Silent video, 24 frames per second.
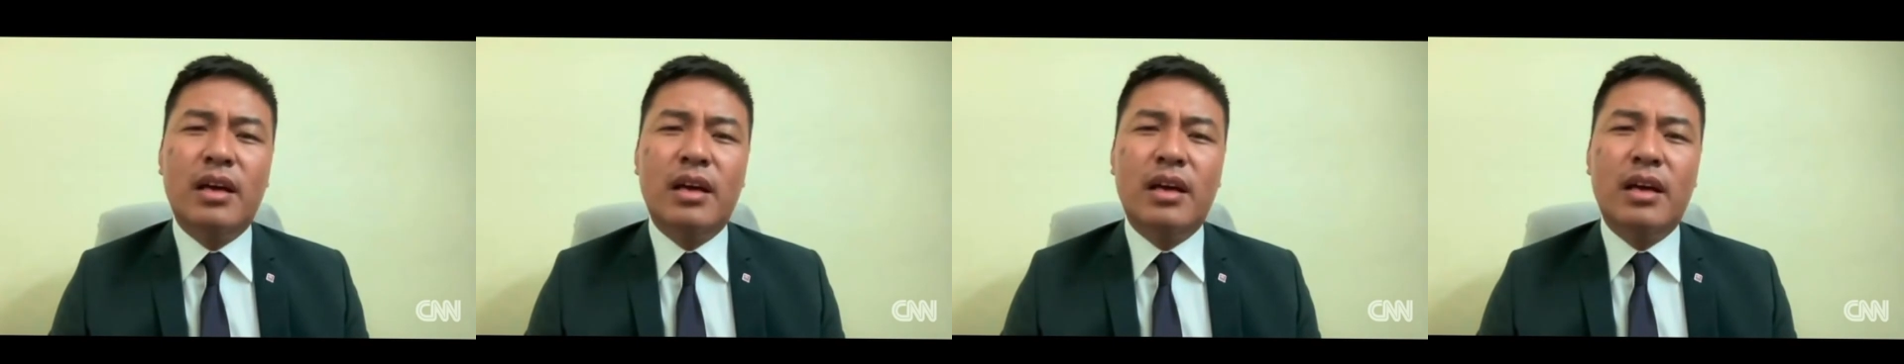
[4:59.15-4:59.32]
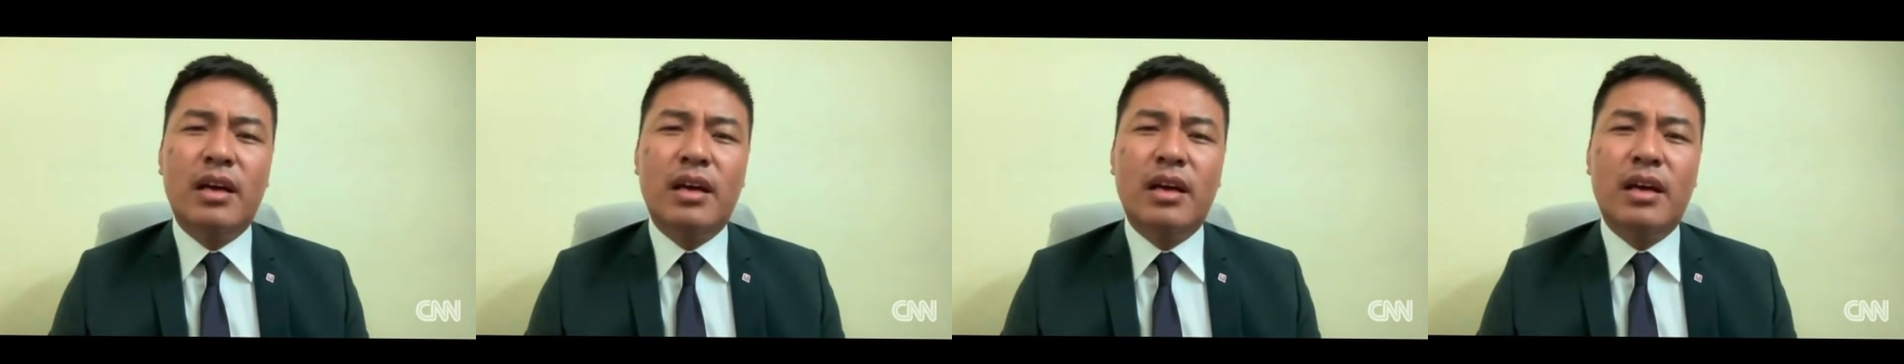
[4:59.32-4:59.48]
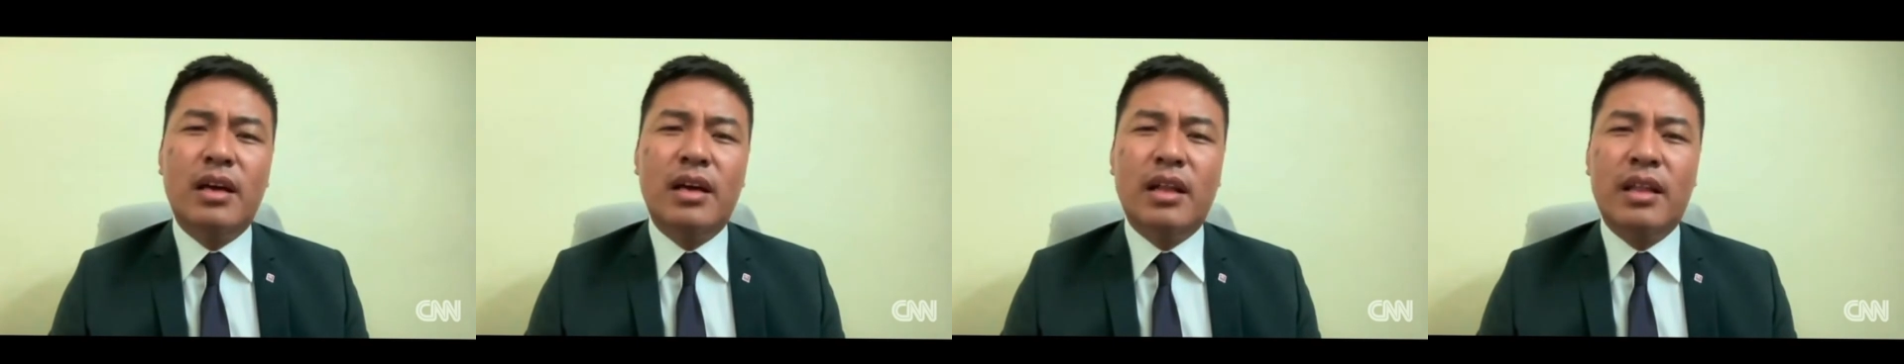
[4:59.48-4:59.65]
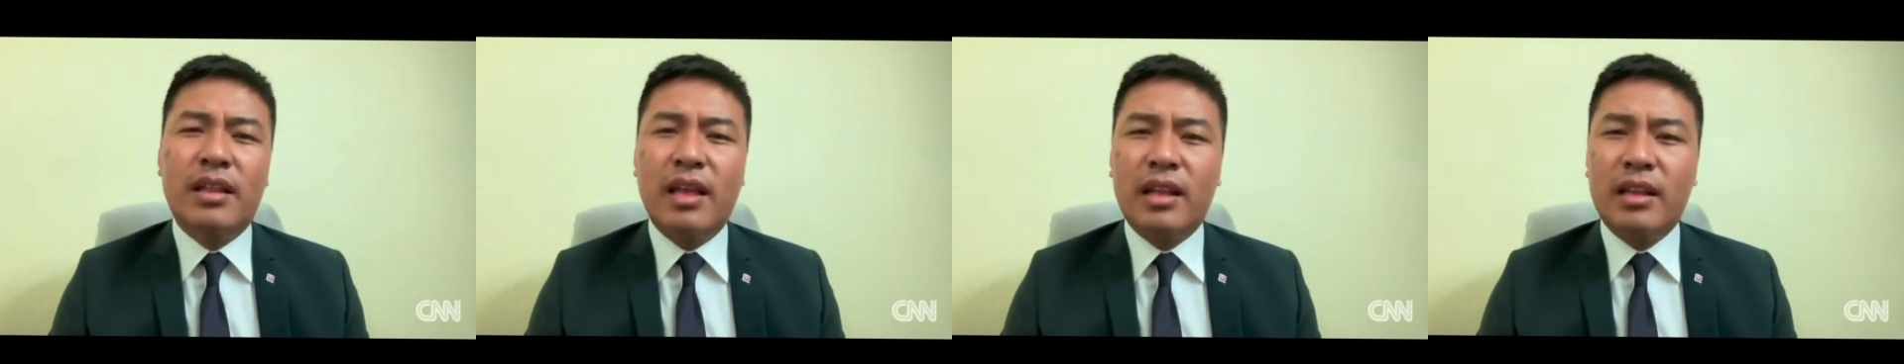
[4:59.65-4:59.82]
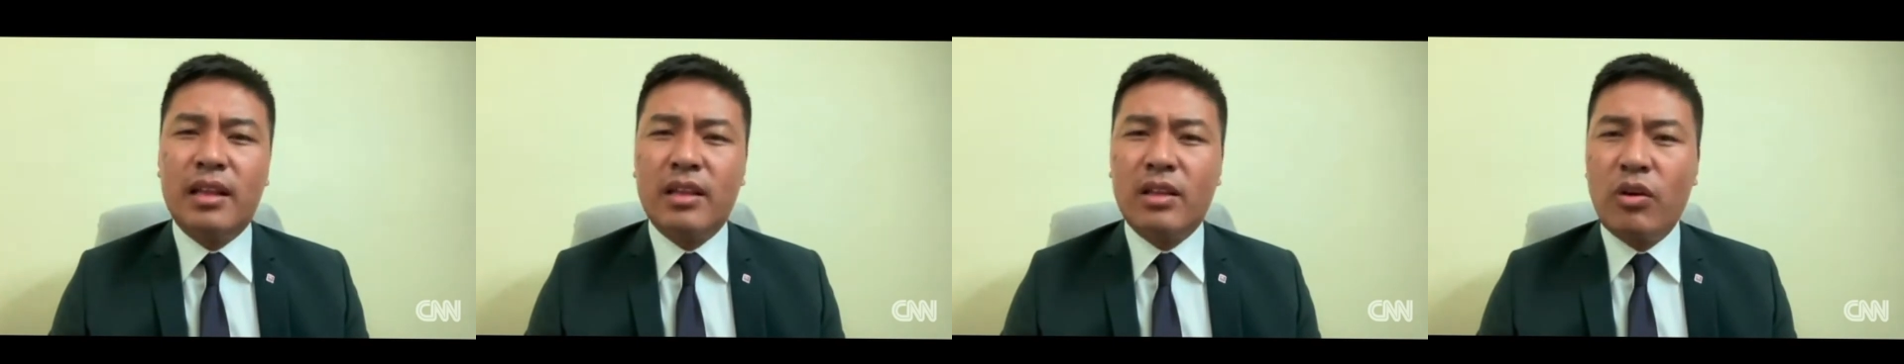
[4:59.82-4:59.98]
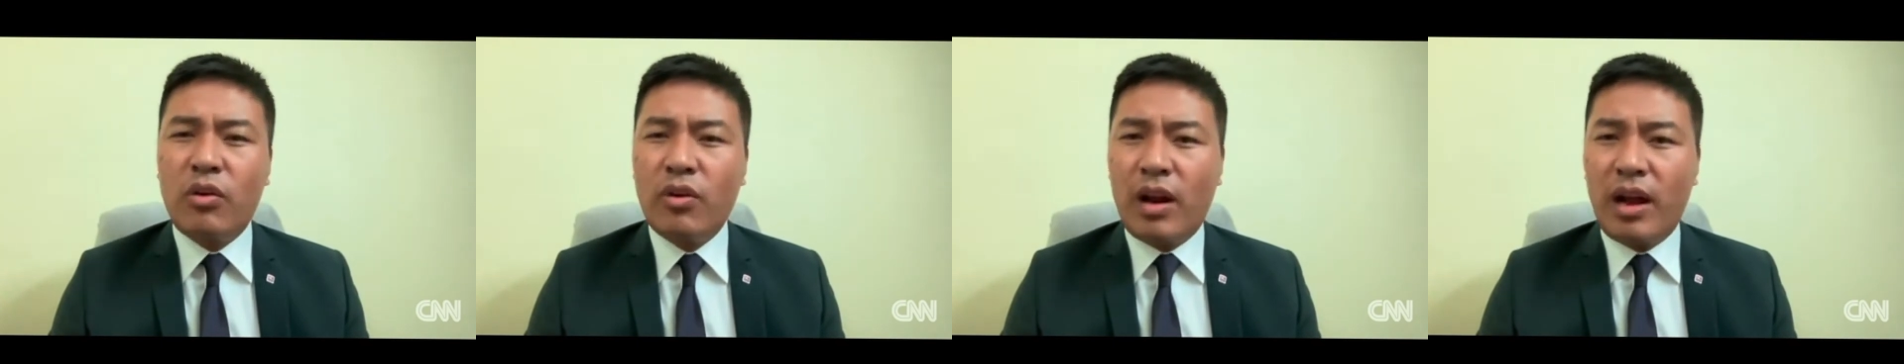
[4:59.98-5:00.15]
and that
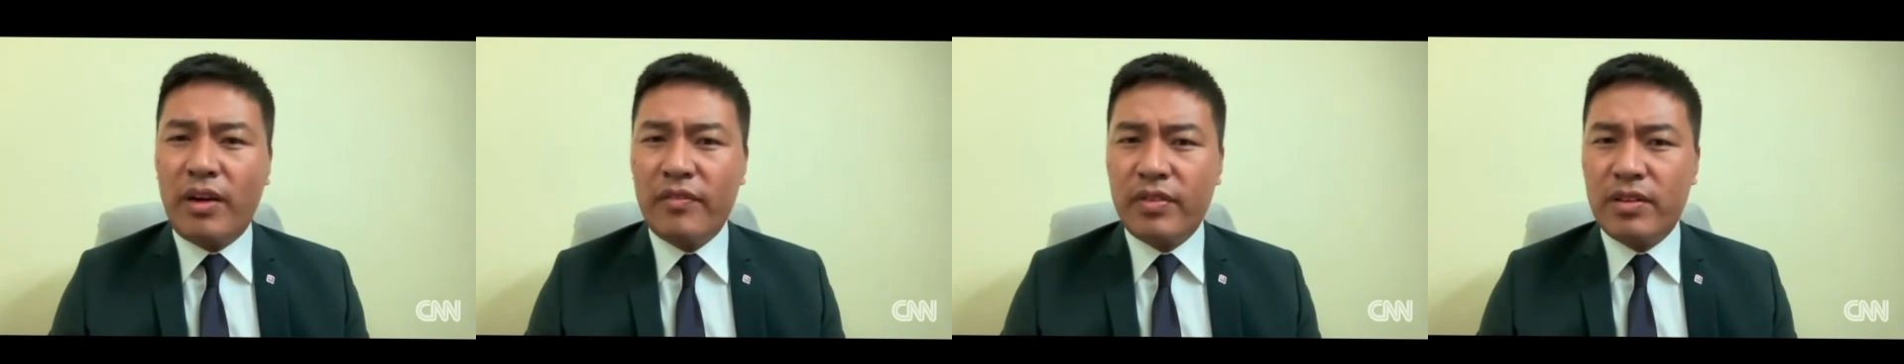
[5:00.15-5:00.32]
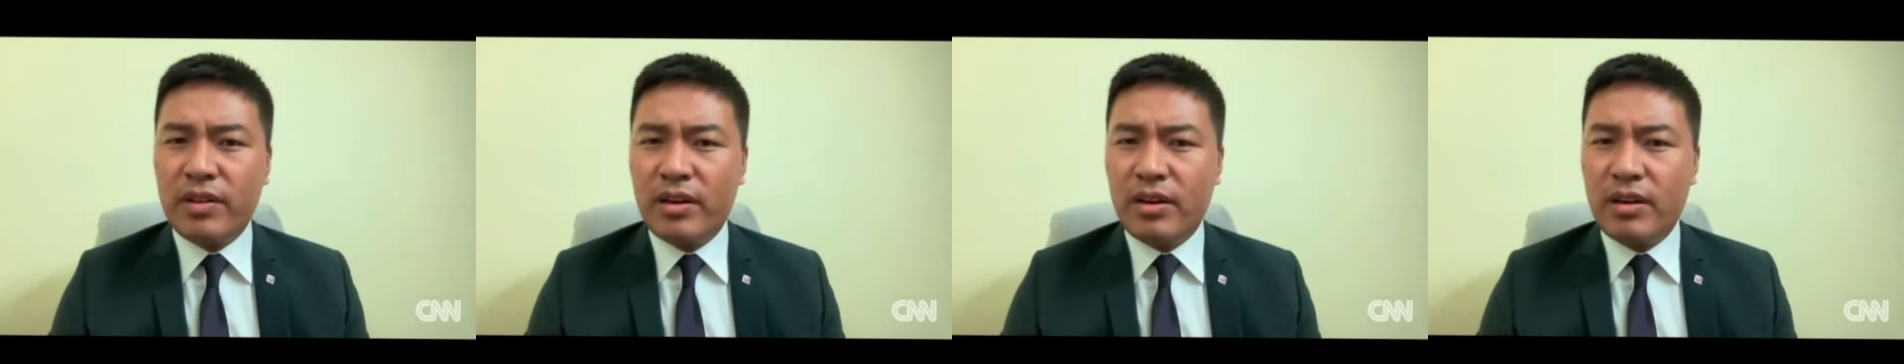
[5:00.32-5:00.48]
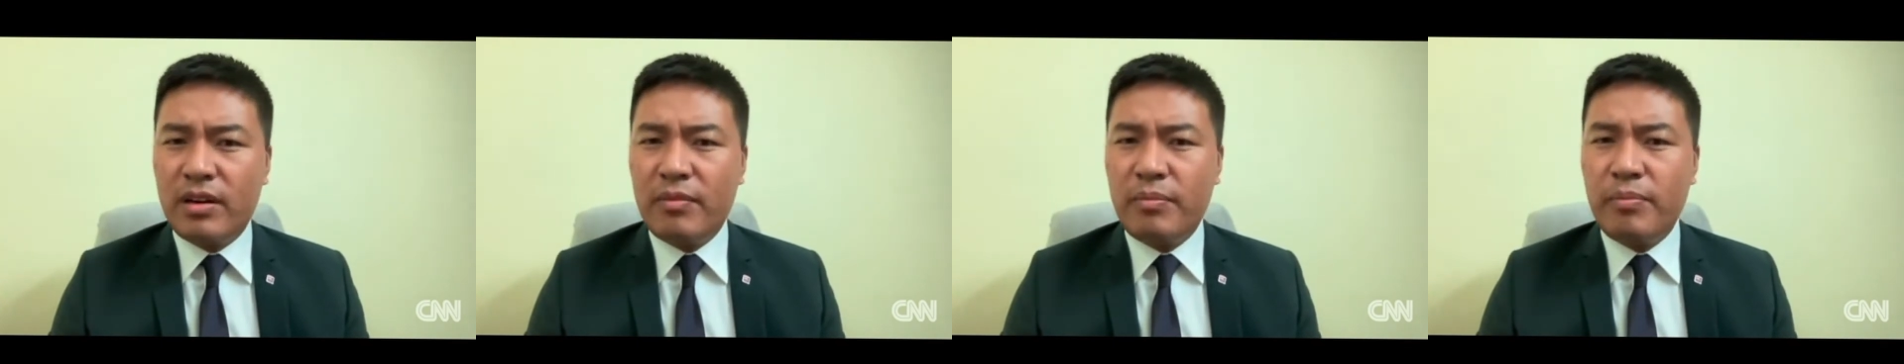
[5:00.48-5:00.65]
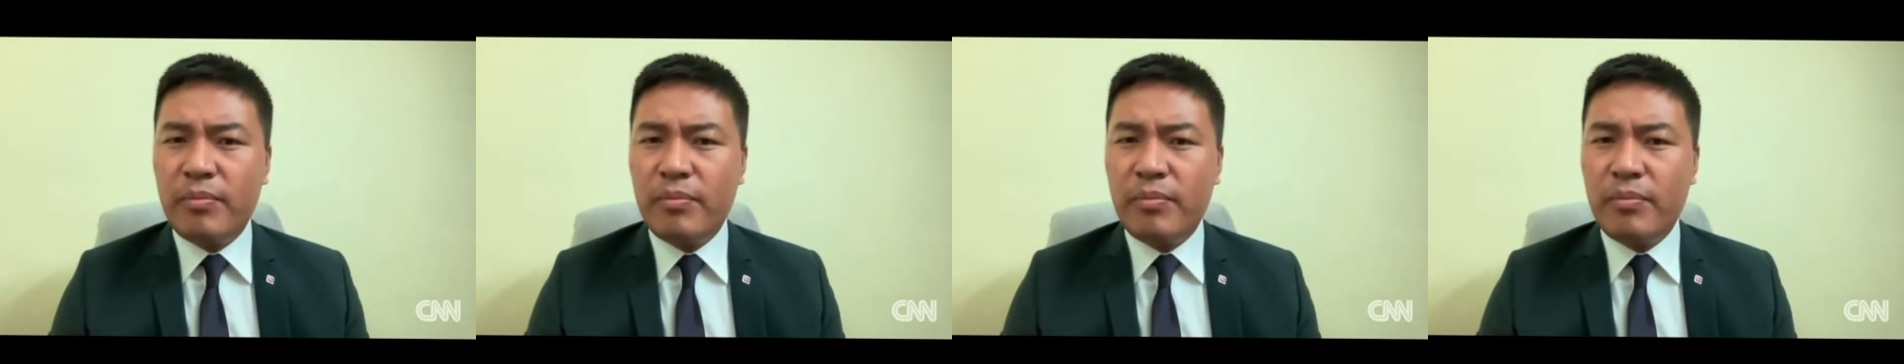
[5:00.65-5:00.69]
go after